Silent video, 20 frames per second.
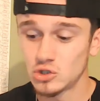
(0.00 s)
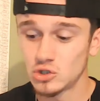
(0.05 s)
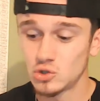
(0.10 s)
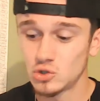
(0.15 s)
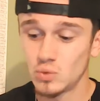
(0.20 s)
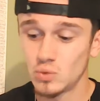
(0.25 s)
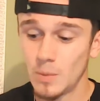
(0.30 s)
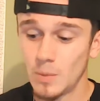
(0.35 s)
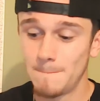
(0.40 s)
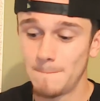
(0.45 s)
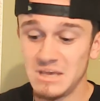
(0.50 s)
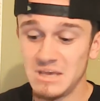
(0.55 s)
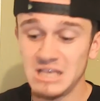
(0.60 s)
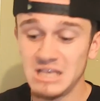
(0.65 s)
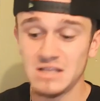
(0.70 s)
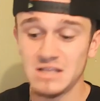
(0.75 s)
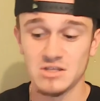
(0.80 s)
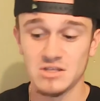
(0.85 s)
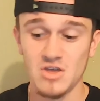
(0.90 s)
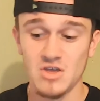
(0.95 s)
to
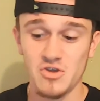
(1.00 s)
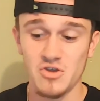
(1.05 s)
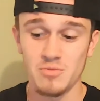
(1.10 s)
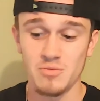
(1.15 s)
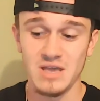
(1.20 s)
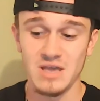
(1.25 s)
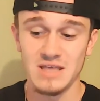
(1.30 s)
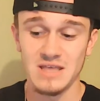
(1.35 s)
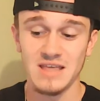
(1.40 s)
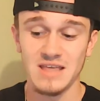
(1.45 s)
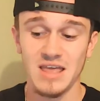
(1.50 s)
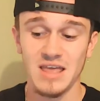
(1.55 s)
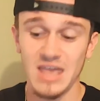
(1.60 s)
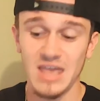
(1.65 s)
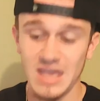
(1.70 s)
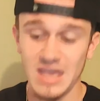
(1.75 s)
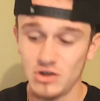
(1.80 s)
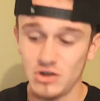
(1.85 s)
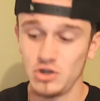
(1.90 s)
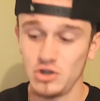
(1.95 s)
beat Southern Miss
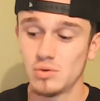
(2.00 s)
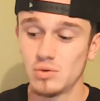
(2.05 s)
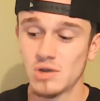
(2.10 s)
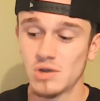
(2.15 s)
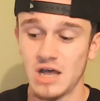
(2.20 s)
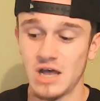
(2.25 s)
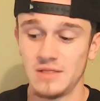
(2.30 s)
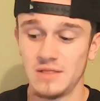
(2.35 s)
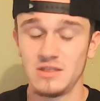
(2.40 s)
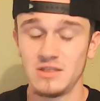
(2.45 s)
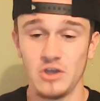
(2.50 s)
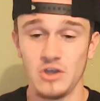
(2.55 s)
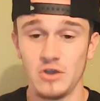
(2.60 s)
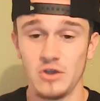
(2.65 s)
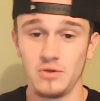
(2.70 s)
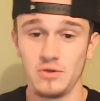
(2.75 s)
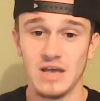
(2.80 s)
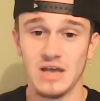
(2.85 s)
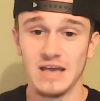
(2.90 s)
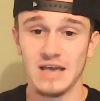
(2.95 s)
and UConn this year,
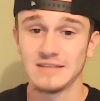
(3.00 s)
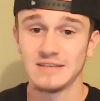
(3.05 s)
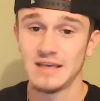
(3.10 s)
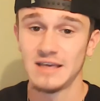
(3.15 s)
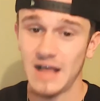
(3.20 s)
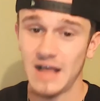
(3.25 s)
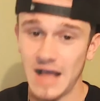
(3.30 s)
you guys.